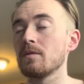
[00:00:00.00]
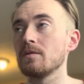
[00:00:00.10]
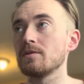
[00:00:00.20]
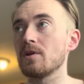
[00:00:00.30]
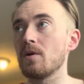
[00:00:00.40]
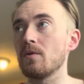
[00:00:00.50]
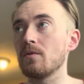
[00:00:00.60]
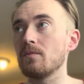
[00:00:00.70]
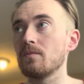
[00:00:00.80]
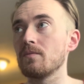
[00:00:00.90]
So
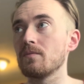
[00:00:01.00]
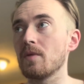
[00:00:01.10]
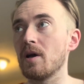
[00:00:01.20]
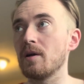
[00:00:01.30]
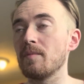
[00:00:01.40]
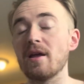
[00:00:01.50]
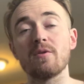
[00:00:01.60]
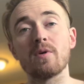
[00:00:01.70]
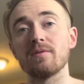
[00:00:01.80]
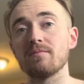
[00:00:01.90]

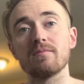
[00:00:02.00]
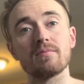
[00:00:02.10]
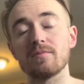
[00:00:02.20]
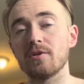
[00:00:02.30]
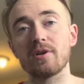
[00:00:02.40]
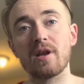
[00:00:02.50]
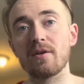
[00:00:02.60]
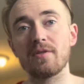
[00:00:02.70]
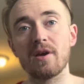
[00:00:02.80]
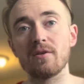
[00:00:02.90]
anyone looking
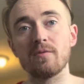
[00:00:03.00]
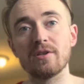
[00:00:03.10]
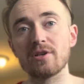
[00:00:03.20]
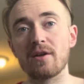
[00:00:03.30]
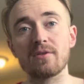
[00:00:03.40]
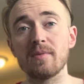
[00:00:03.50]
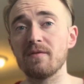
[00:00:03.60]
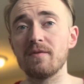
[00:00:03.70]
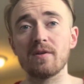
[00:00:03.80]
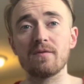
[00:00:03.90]
out there to reach out to me,
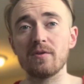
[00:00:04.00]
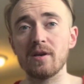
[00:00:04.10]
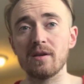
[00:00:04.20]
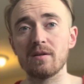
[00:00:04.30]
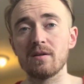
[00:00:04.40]
feel free.